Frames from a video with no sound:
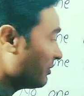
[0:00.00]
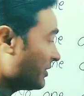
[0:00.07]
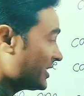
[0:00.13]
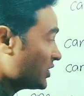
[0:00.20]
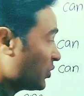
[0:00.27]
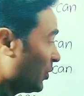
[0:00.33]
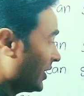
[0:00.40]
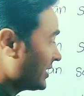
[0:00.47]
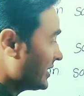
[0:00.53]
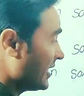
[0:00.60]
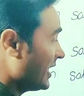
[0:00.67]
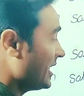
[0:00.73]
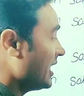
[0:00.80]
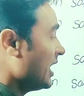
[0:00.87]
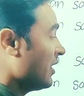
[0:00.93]
this
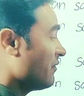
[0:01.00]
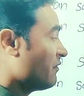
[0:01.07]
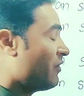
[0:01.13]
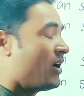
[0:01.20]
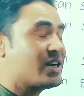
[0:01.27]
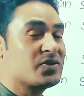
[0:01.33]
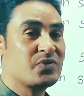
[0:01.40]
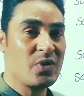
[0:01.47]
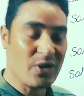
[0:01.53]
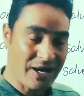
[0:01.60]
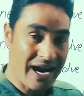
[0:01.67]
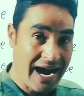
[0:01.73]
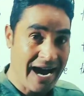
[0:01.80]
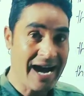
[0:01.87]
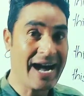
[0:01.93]
question but for
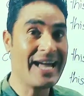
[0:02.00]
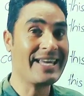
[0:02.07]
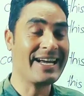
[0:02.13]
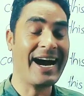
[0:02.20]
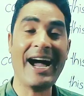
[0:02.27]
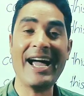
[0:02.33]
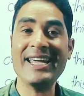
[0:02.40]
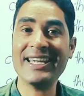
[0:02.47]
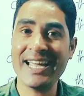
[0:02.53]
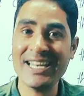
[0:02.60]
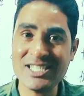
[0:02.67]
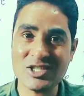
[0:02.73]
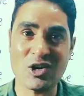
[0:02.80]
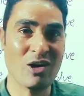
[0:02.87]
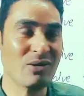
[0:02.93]
I. I can
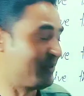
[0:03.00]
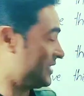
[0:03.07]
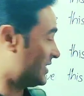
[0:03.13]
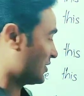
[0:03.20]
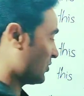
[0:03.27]
solve this